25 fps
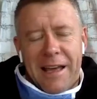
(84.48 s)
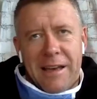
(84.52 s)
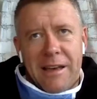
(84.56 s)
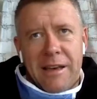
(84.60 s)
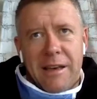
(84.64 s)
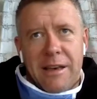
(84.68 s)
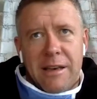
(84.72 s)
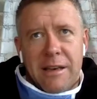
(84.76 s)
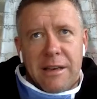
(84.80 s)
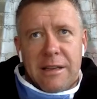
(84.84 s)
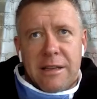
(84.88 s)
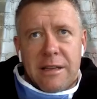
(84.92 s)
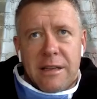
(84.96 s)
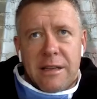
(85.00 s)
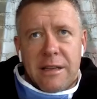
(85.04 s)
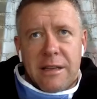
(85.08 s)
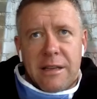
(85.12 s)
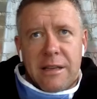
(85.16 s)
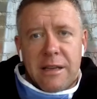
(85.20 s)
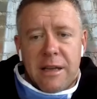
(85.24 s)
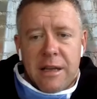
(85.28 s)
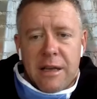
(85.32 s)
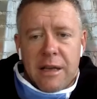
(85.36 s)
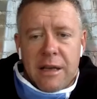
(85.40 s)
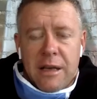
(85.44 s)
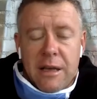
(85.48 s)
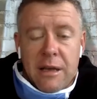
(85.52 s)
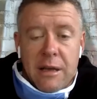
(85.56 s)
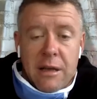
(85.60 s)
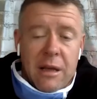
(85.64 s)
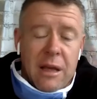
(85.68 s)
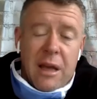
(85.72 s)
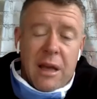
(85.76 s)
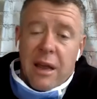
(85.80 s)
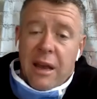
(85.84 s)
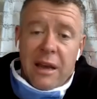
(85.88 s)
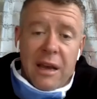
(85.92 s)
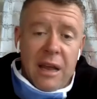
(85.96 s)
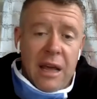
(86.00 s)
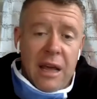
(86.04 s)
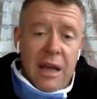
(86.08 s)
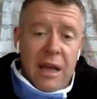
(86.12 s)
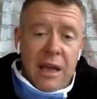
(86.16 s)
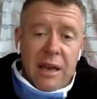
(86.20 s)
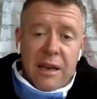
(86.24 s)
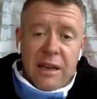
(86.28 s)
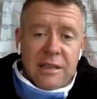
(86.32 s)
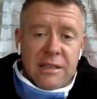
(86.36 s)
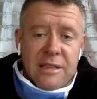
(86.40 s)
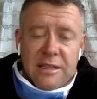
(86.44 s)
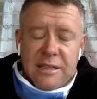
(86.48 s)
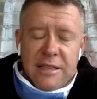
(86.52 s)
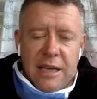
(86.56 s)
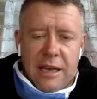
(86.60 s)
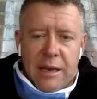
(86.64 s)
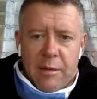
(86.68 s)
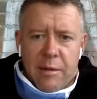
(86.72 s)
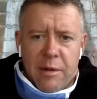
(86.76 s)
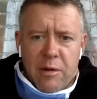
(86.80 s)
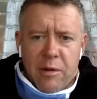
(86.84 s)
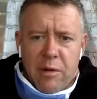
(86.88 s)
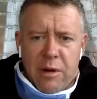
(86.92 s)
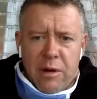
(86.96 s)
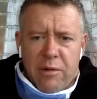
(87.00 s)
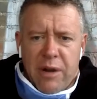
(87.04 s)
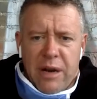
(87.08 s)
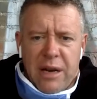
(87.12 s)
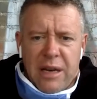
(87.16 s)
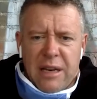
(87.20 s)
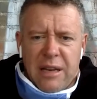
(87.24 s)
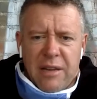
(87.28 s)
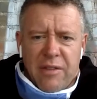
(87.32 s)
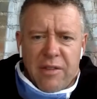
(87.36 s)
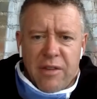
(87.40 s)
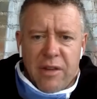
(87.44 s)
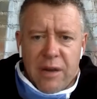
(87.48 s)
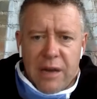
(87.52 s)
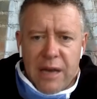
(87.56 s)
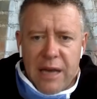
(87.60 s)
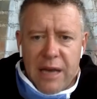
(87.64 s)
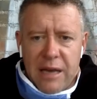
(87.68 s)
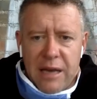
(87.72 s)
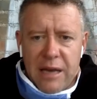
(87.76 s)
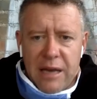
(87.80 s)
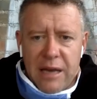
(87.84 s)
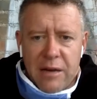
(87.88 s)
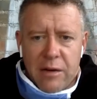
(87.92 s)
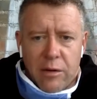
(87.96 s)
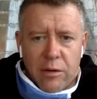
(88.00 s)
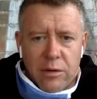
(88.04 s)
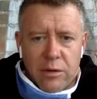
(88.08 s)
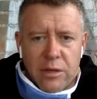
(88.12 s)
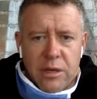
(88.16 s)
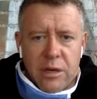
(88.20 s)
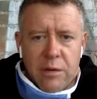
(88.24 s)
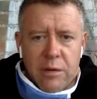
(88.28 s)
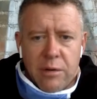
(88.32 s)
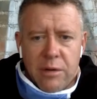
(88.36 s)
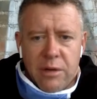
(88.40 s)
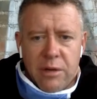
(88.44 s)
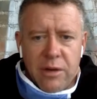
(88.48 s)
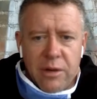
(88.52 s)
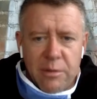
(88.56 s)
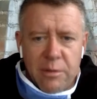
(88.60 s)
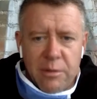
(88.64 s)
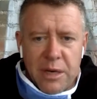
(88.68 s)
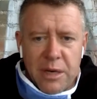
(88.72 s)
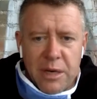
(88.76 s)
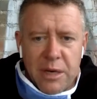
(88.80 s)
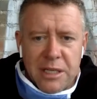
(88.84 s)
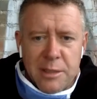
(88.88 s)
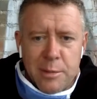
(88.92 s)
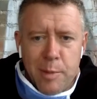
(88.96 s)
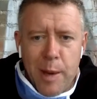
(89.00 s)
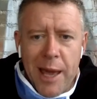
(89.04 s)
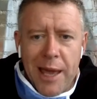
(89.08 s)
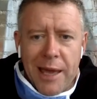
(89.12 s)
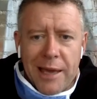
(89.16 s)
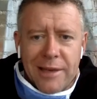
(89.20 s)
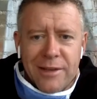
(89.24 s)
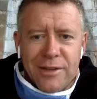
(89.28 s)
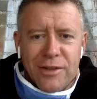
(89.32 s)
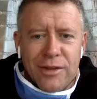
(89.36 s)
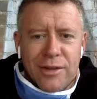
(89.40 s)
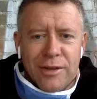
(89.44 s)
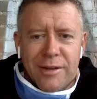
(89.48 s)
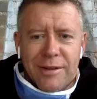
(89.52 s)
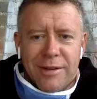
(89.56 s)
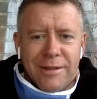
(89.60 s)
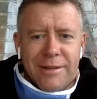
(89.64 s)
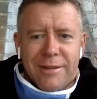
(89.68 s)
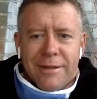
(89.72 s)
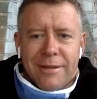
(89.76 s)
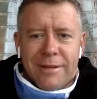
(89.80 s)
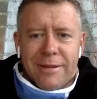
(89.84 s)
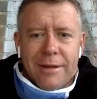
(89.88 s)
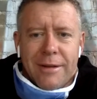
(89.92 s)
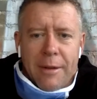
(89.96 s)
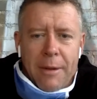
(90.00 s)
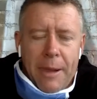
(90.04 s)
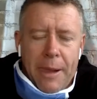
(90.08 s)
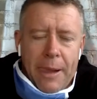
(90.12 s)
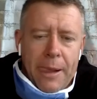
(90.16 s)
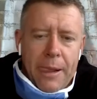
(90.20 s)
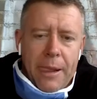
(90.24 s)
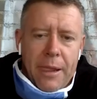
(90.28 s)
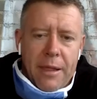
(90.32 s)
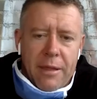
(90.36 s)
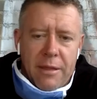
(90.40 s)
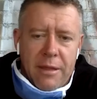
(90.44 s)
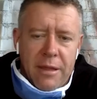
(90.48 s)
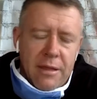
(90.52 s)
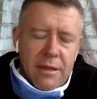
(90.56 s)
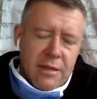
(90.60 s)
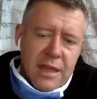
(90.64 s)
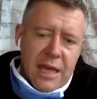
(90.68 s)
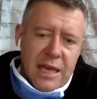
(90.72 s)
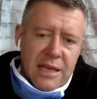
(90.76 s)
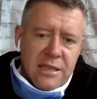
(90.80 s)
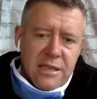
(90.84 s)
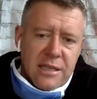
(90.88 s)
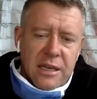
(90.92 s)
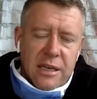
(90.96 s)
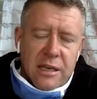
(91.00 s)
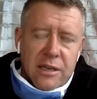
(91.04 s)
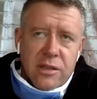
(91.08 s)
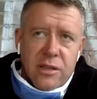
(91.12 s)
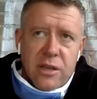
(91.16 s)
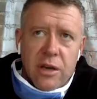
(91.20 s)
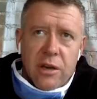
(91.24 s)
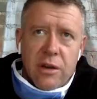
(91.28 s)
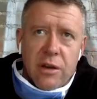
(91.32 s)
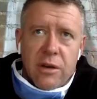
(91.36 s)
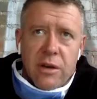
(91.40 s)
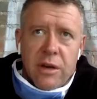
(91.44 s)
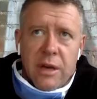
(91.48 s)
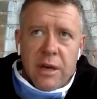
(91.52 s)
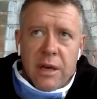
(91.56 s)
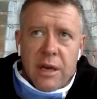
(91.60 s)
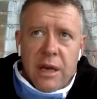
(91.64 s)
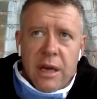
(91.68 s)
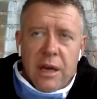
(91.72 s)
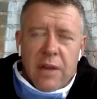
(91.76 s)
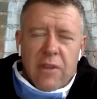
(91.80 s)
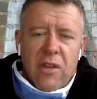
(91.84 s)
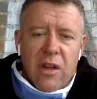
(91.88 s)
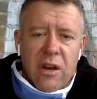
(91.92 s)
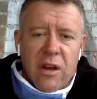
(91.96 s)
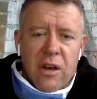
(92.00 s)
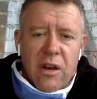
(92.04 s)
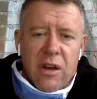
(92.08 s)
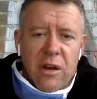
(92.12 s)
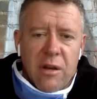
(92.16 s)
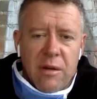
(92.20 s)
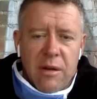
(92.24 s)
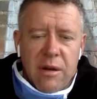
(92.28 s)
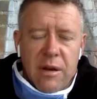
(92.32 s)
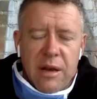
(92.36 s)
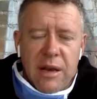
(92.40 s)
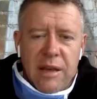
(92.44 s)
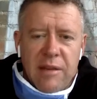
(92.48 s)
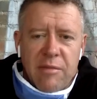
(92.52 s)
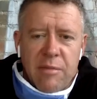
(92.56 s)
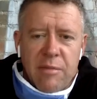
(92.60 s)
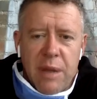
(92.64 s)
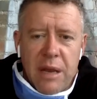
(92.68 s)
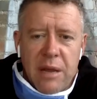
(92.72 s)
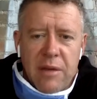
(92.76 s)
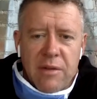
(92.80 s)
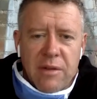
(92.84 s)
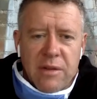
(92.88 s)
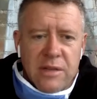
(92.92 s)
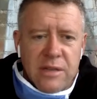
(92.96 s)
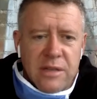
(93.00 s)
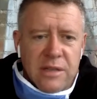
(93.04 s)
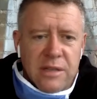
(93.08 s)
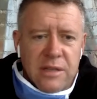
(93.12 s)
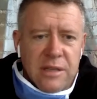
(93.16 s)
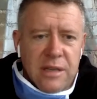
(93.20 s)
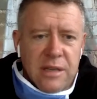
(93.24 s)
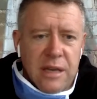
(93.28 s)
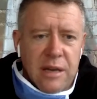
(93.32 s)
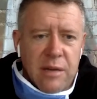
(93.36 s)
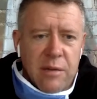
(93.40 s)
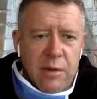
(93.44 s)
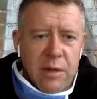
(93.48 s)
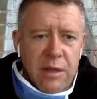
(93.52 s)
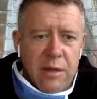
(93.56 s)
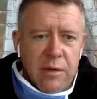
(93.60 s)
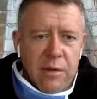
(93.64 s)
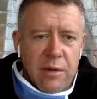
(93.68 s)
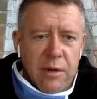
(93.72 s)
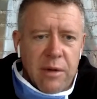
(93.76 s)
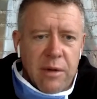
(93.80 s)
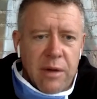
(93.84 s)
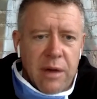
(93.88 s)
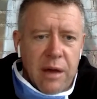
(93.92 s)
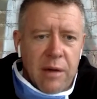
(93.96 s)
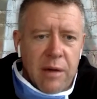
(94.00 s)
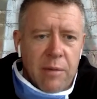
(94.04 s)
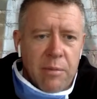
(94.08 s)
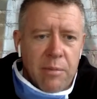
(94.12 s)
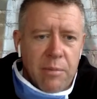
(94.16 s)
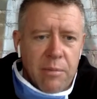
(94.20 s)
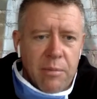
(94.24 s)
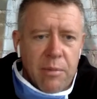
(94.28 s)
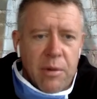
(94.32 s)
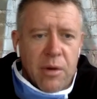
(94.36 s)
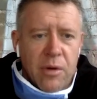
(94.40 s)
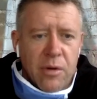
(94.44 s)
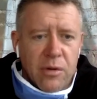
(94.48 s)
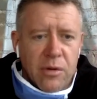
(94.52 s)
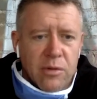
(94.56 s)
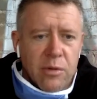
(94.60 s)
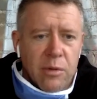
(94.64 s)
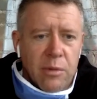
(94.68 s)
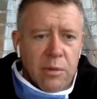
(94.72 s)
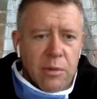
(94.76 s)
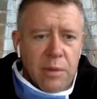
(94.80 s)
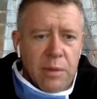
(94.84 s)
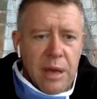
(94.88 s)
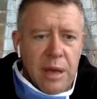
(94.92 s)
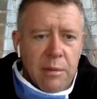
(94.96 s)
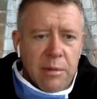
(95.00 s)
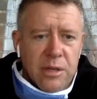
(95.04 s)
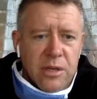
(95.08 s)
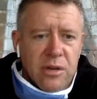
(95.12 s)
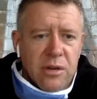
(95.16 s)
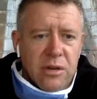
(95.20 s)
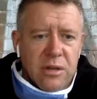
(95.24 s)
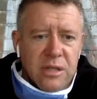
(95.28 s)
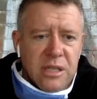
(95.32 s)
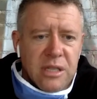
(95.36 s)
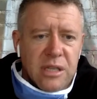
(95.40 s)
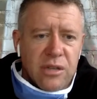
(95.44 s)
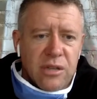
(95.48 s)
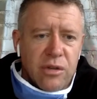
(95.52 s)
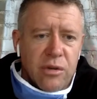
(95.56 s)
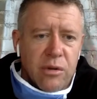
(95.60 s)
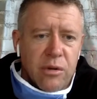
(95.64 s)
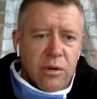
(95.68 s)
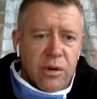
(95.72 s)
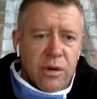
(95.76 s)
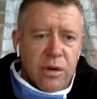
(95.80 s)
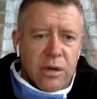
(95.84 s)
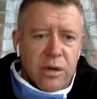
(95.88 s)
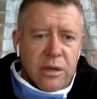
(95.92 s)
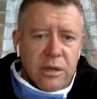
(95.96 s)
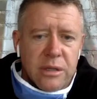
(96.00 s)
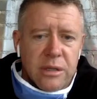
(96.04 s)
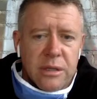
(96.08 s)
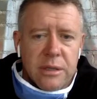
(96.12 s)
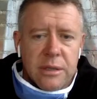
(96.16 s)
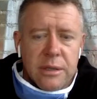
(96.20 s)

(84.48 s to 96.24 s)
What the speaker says: And as I said, I mean, quite rightly, if you're a landlord, you go, well, you're in my space, that's it. So it's going to leave many of us deciding whether our models will be able to continue or not.